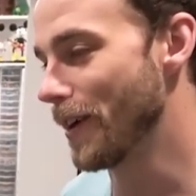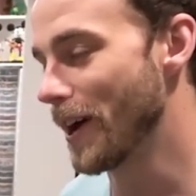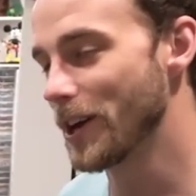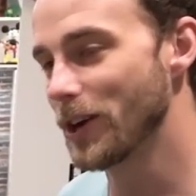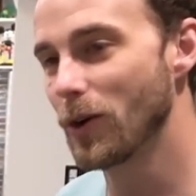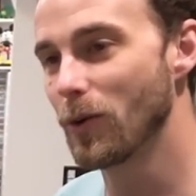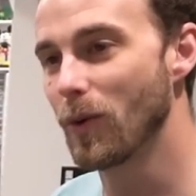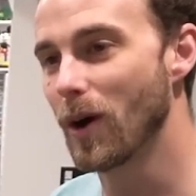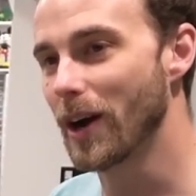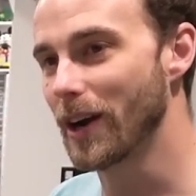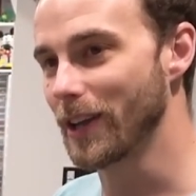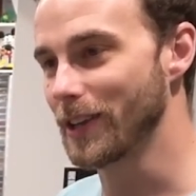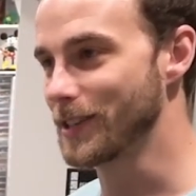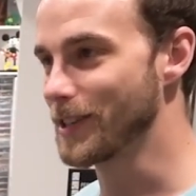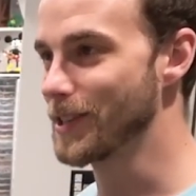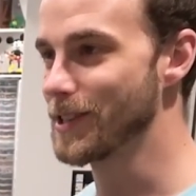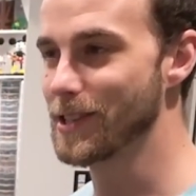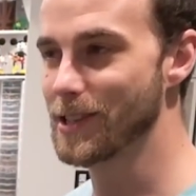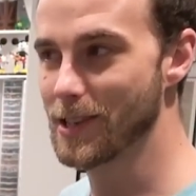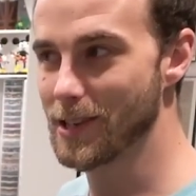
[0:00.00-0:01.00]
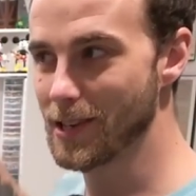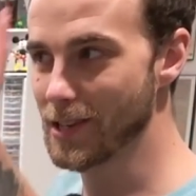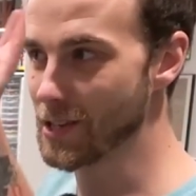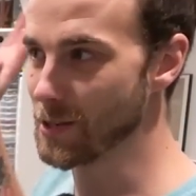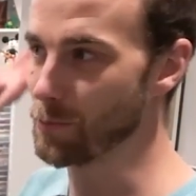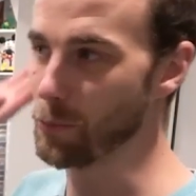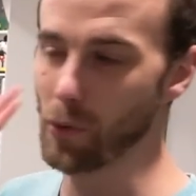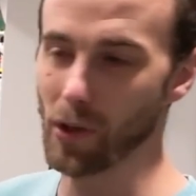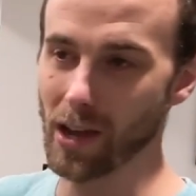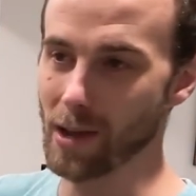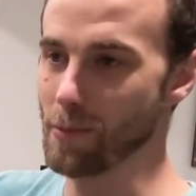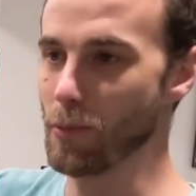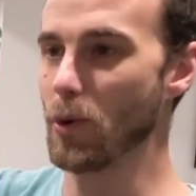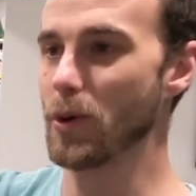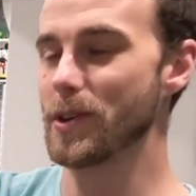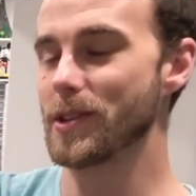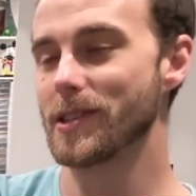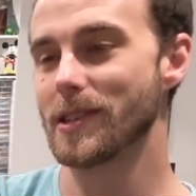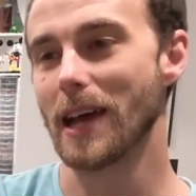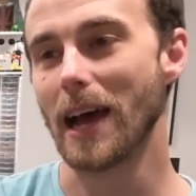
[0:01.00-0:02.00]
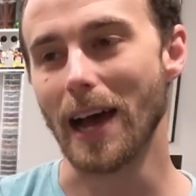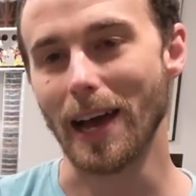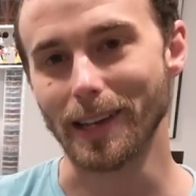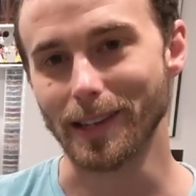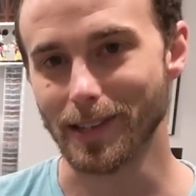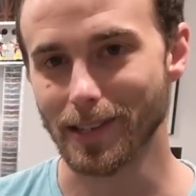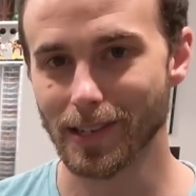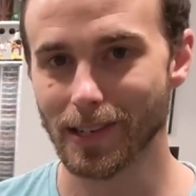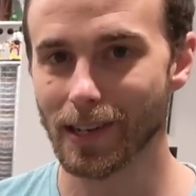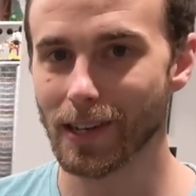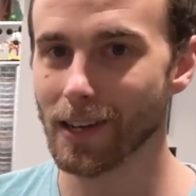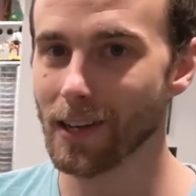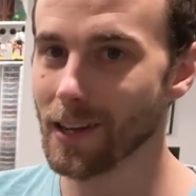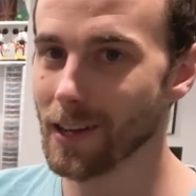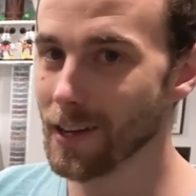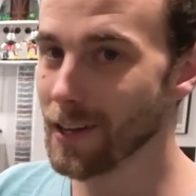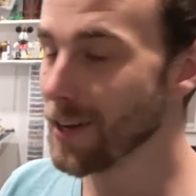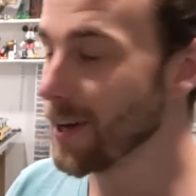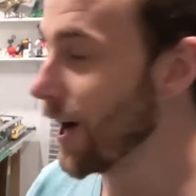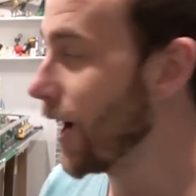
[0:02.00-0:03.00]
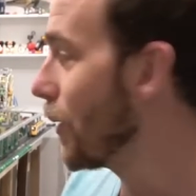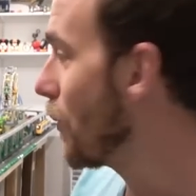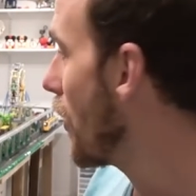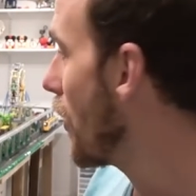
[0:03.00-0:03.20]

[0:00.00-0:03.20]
I don't want it to display more sets. I